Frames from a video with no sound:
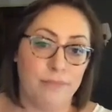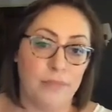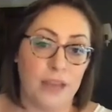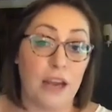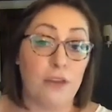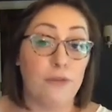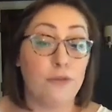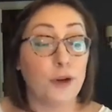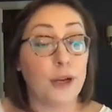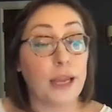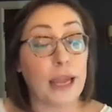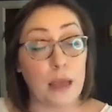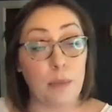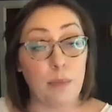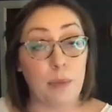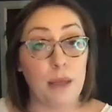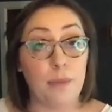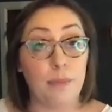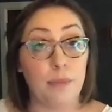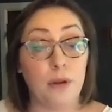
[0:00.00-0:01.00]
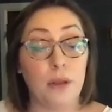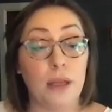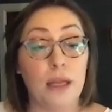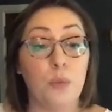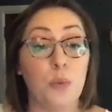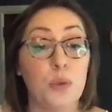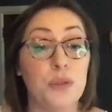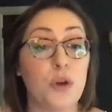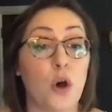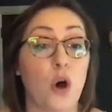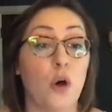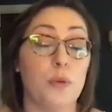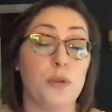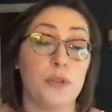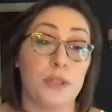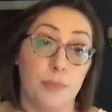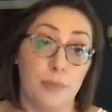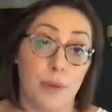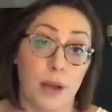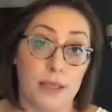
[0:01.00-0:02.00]
And for gay people, it was almost
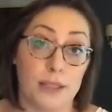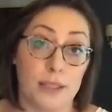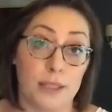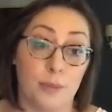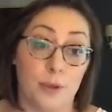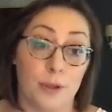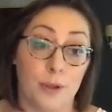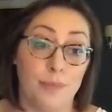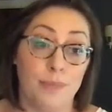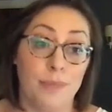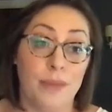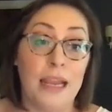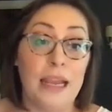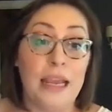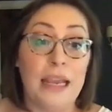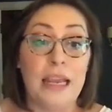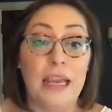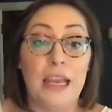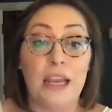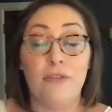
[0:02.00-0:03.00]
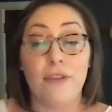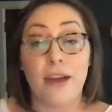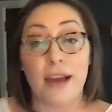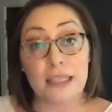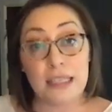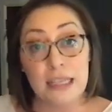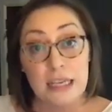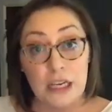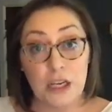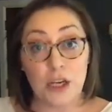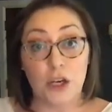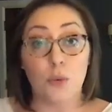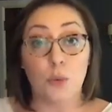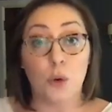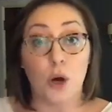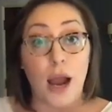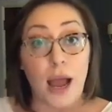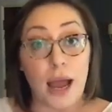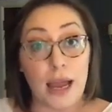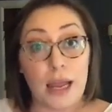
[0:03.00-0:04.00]
impossible. In fact, here
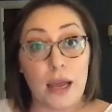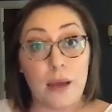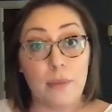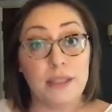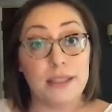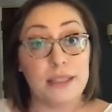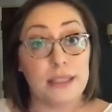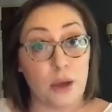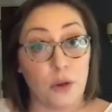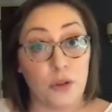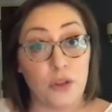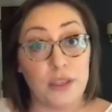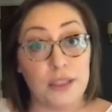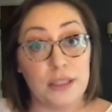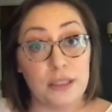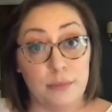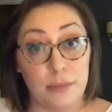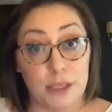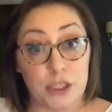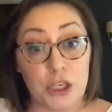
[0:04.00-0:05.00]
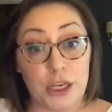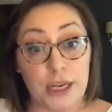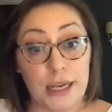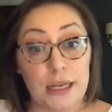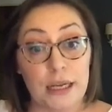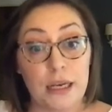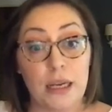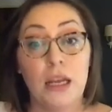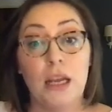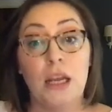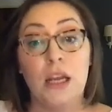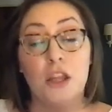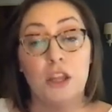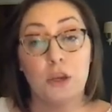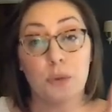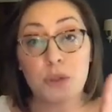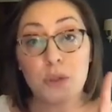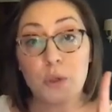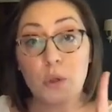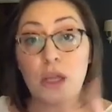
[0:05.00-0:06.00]
where I am in Southeast Michigan, there
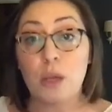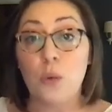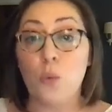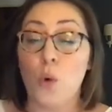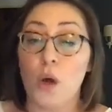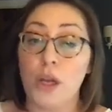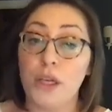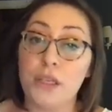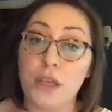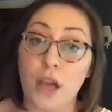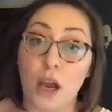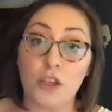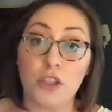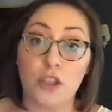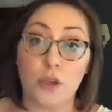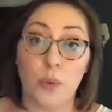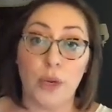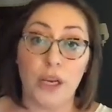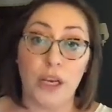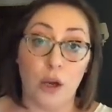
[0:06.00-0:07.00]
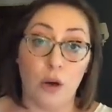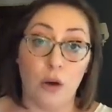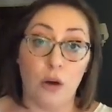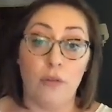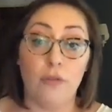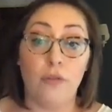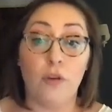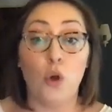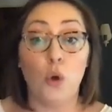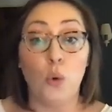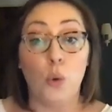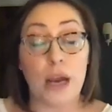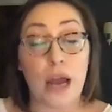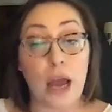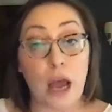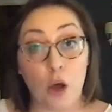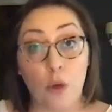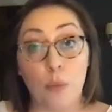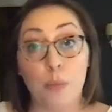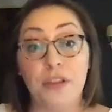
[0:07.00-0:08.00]
was only one doctor we know of who would
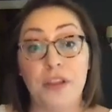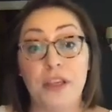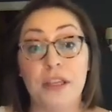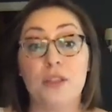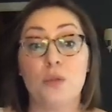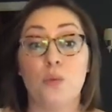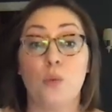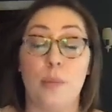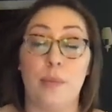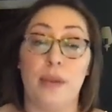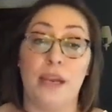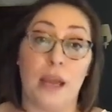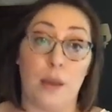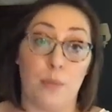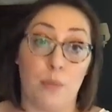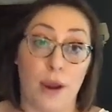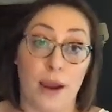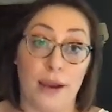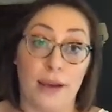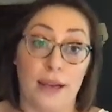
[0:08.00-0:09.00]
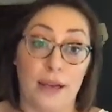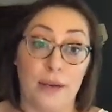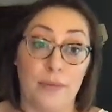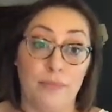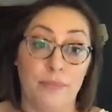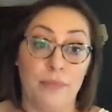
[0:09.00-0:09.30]
help these women get pregnant.